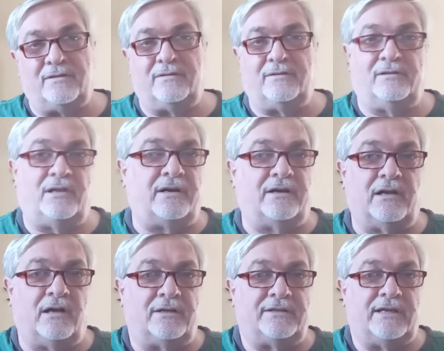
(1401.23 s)
There's a lot of
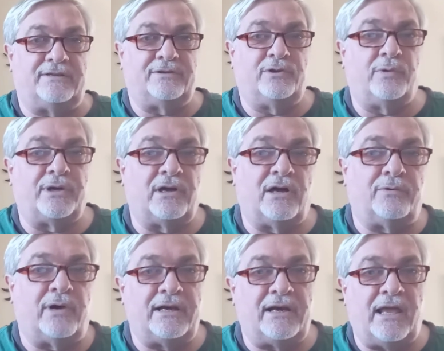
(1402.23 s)
contests going on
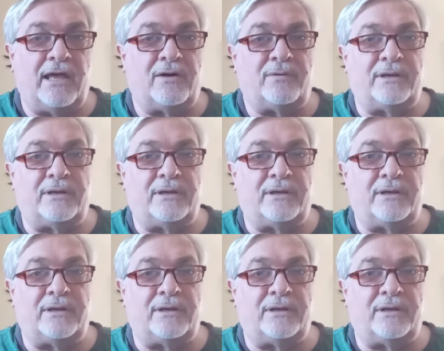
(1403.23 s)
right now,